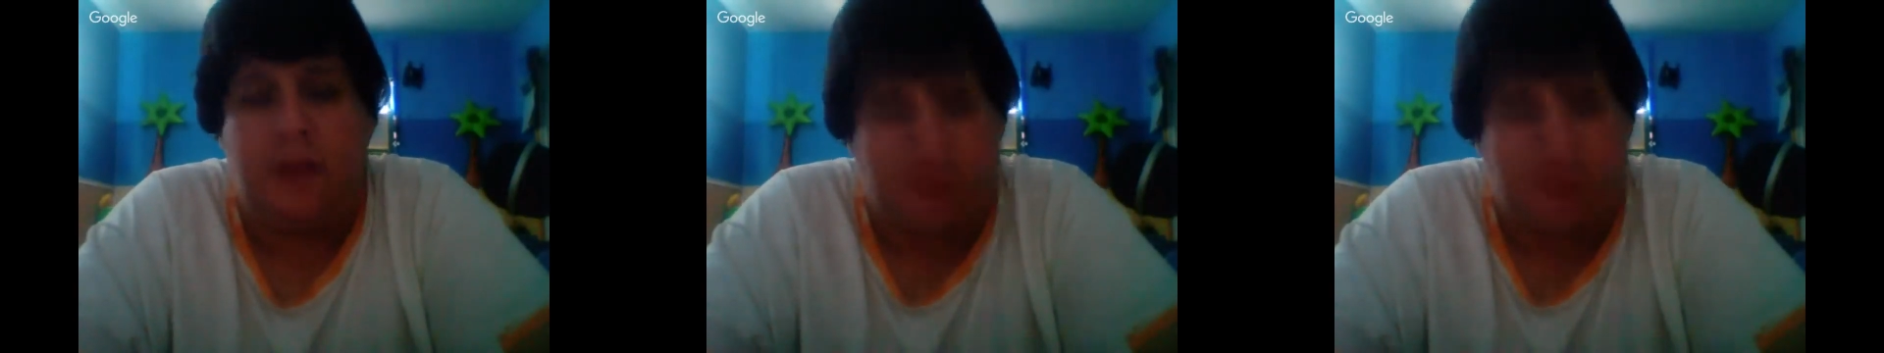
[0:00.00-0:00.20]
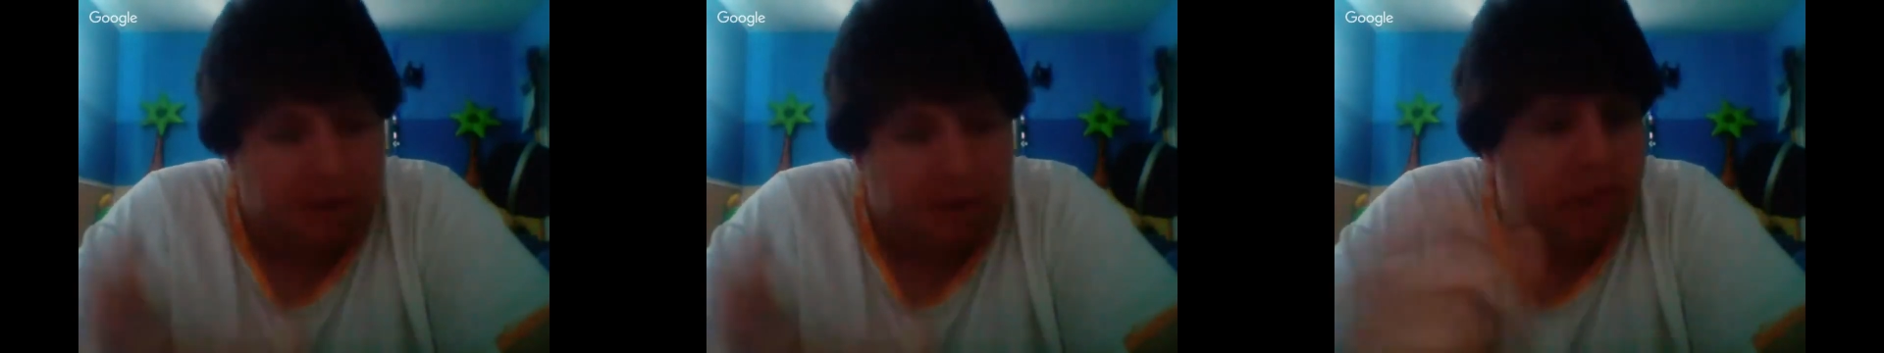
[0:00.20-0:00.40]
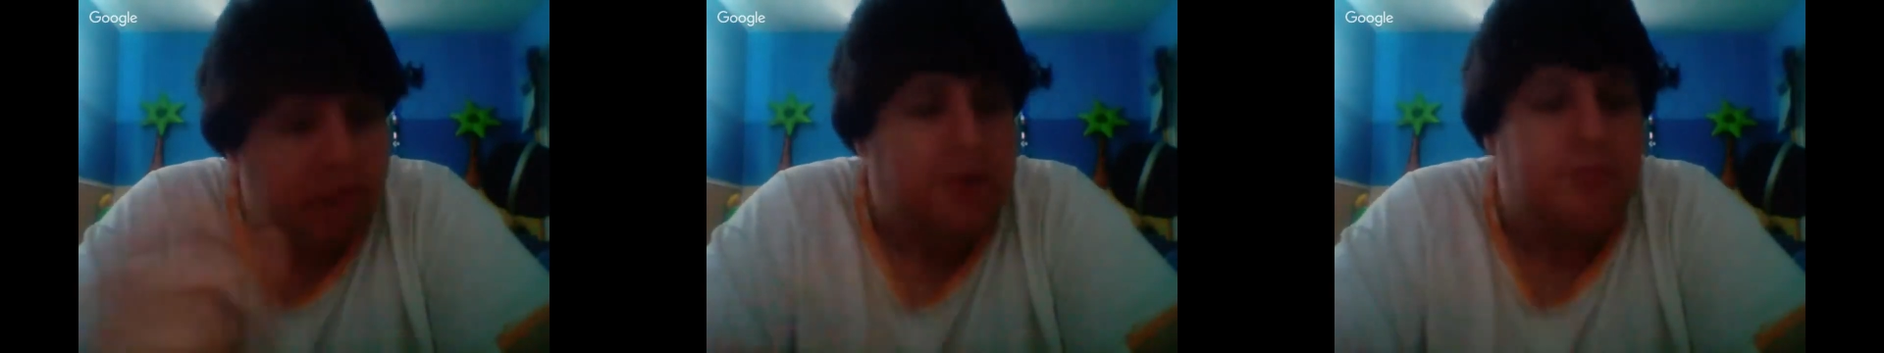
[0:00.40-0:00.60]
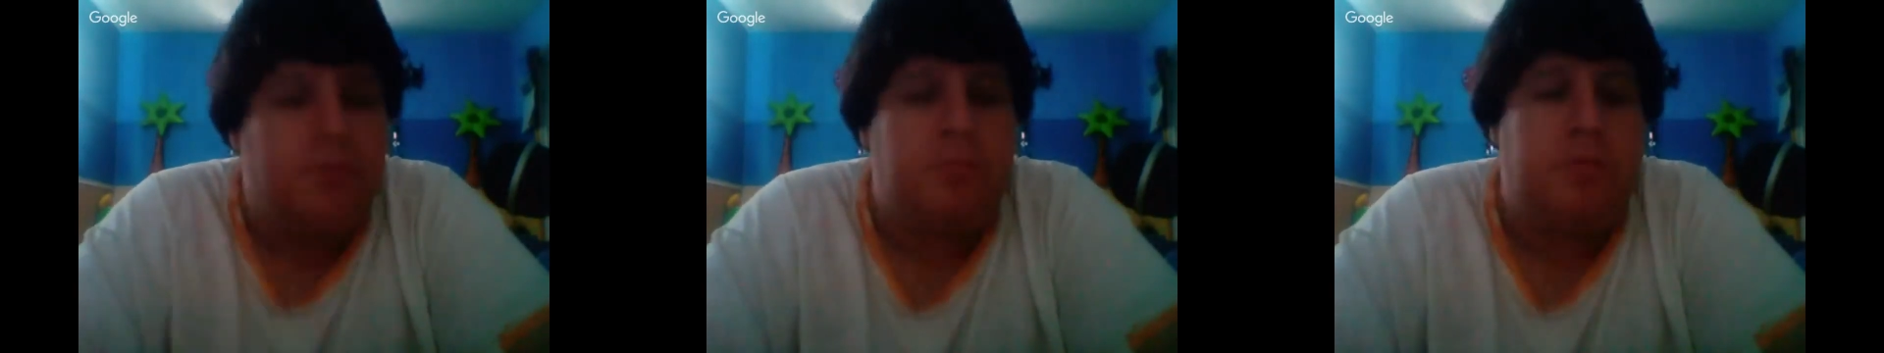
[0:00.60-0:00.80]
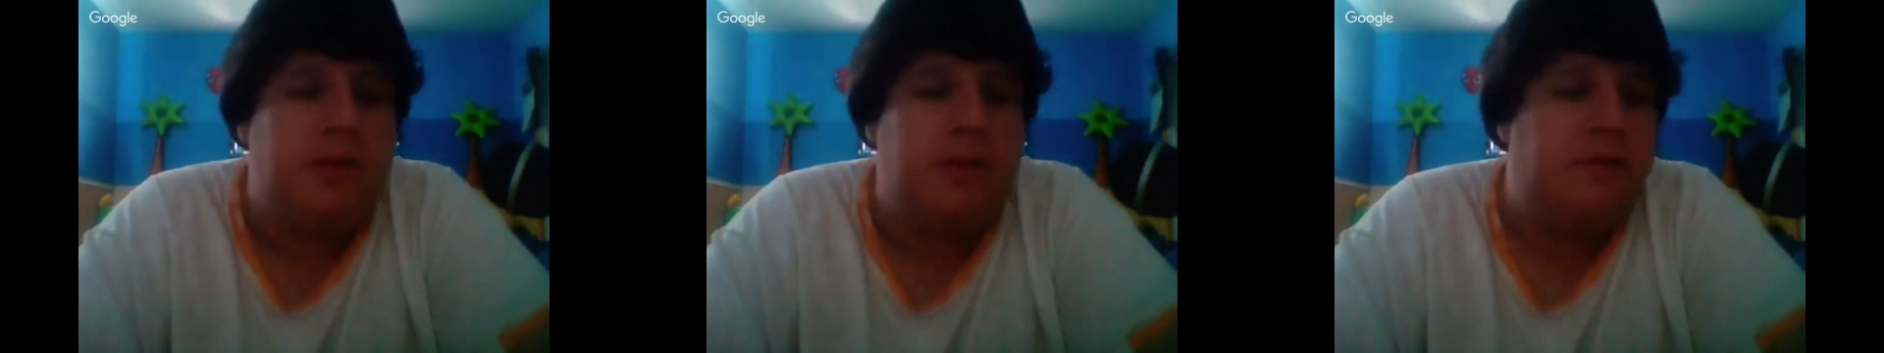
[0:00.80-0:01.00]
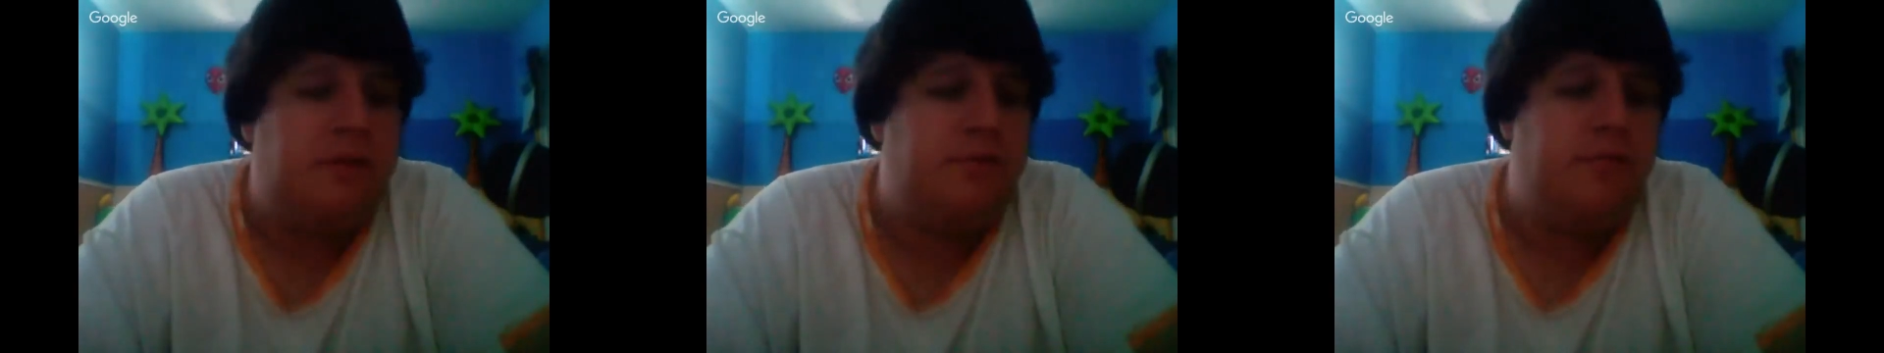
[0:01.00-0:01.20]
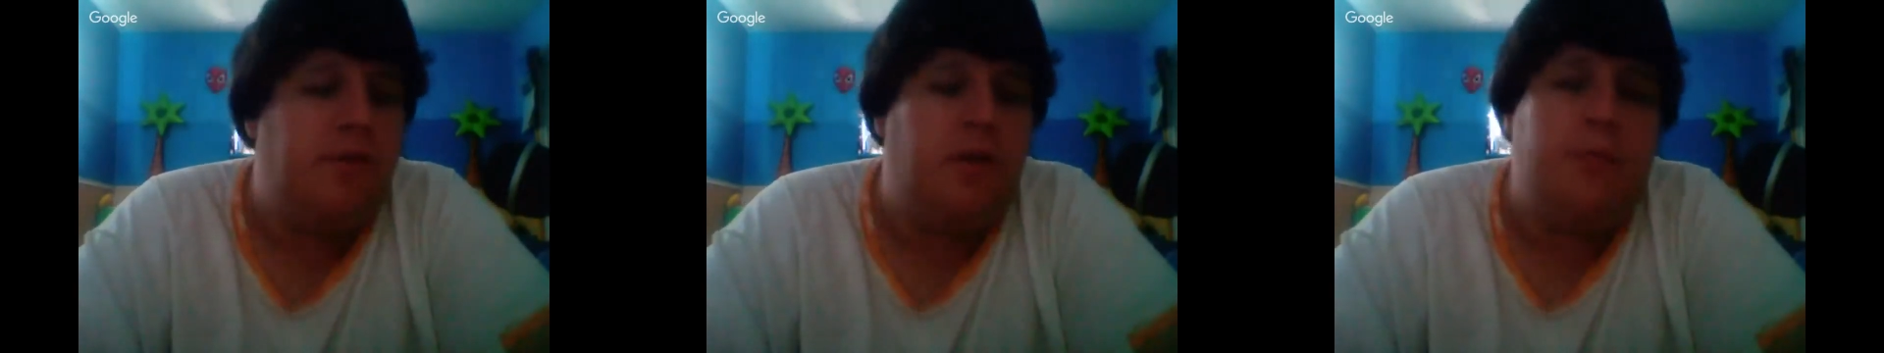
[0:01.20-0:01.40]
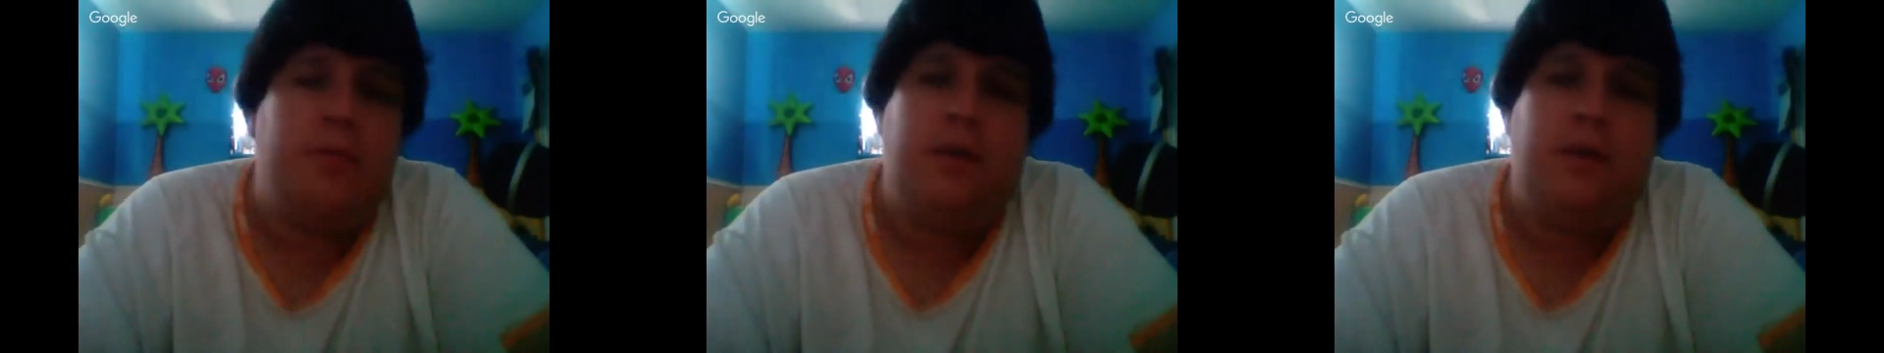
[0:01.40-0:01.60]
And here David Blaine is
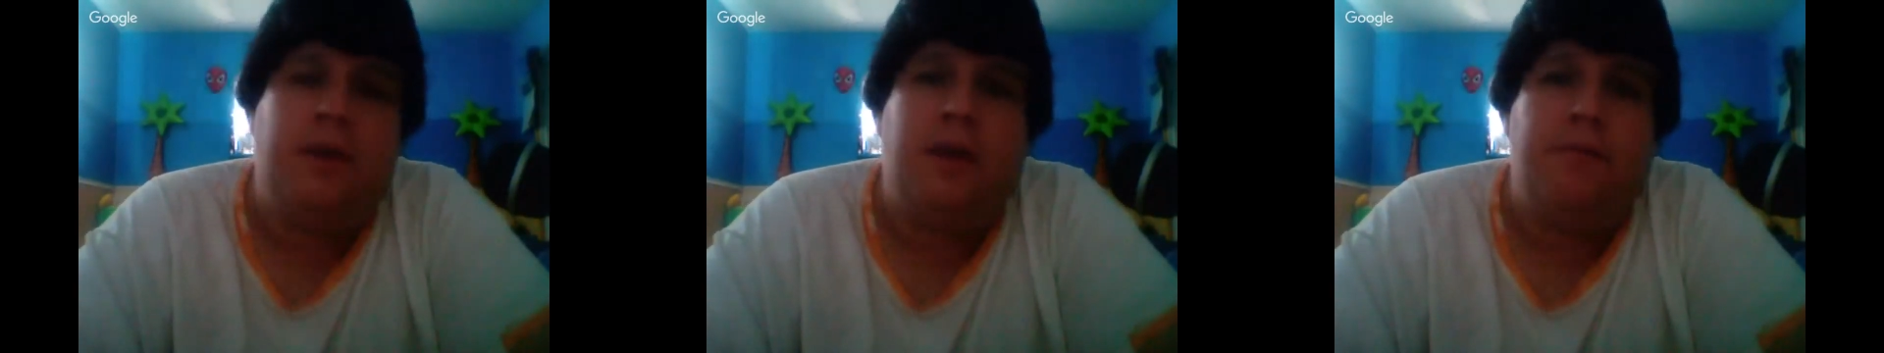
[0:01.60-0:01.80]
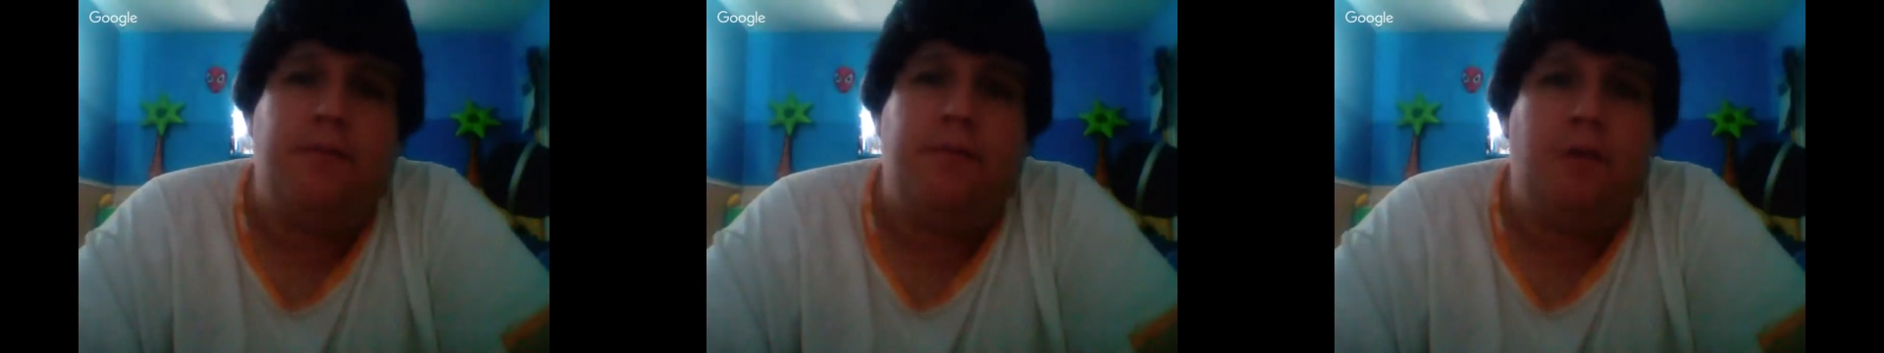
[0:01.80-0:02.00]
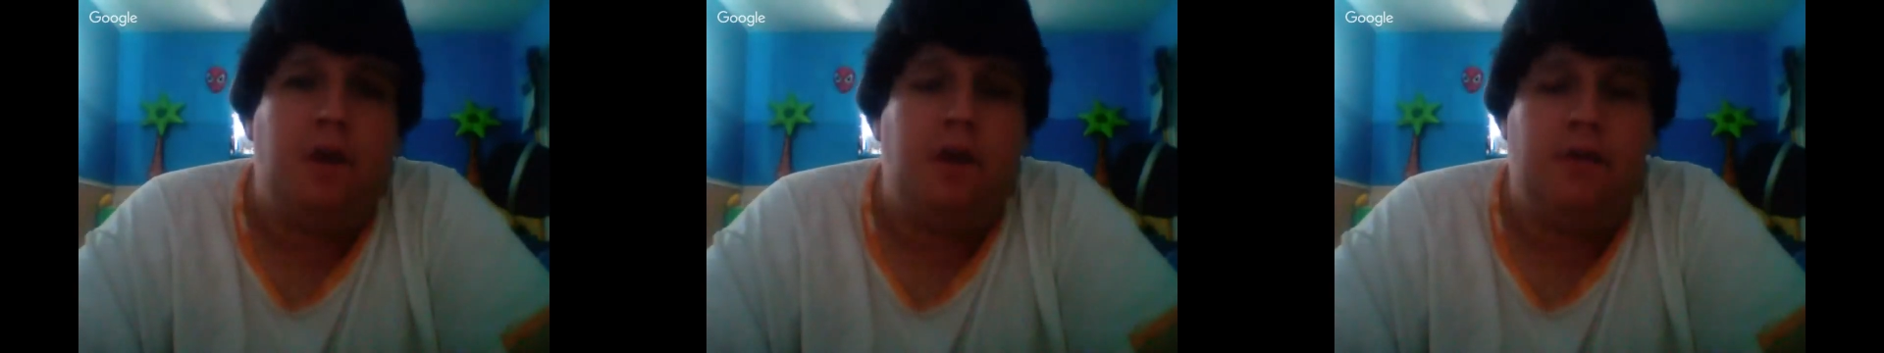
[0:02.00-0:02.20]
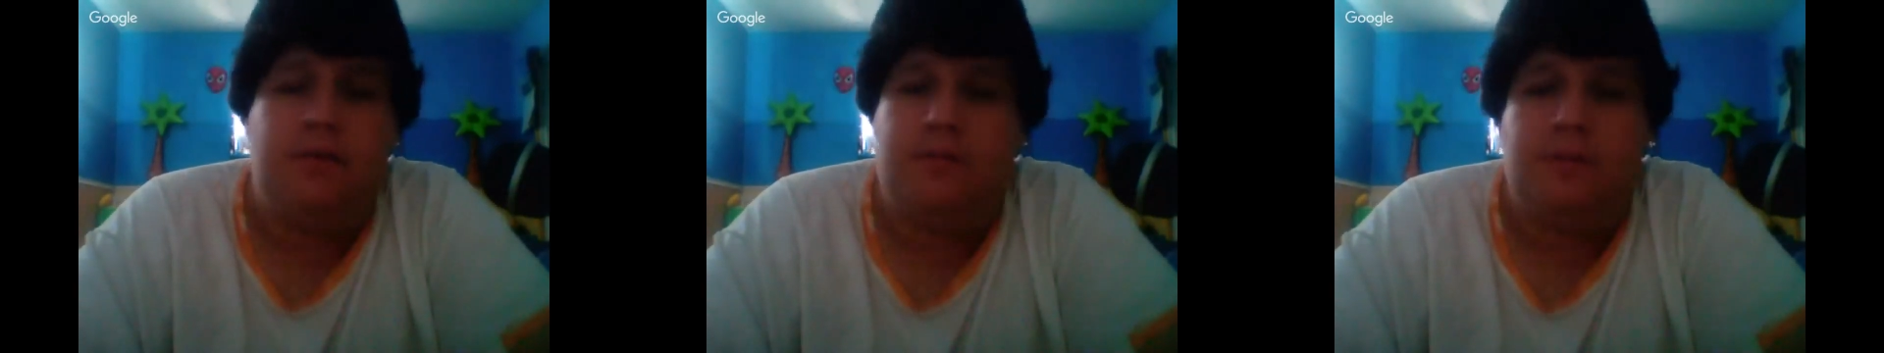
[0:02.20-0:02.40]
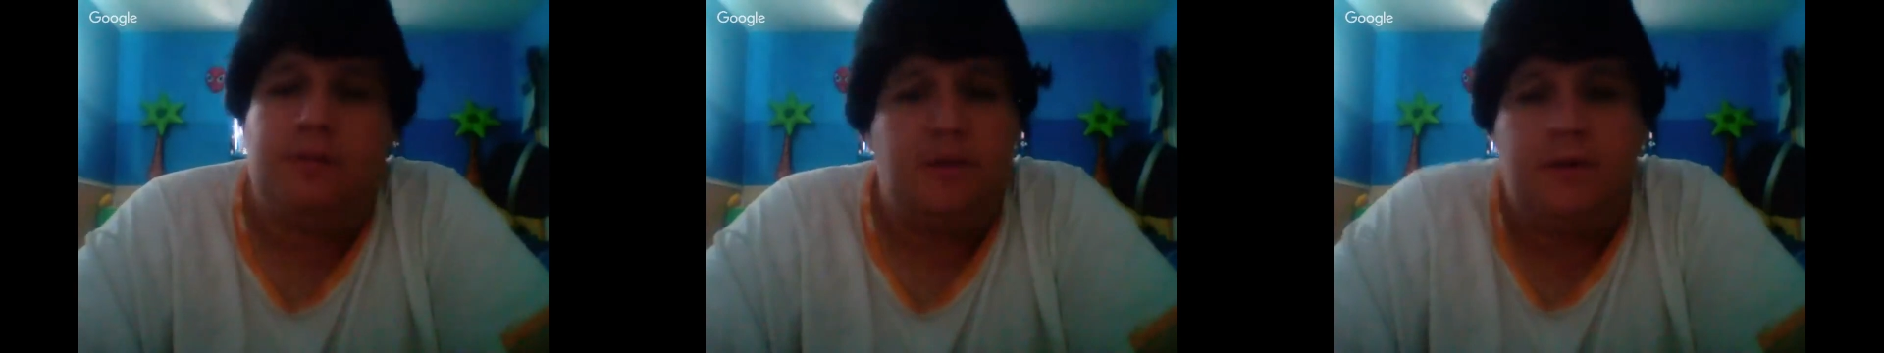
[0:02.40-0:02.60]
vomiting out frogs.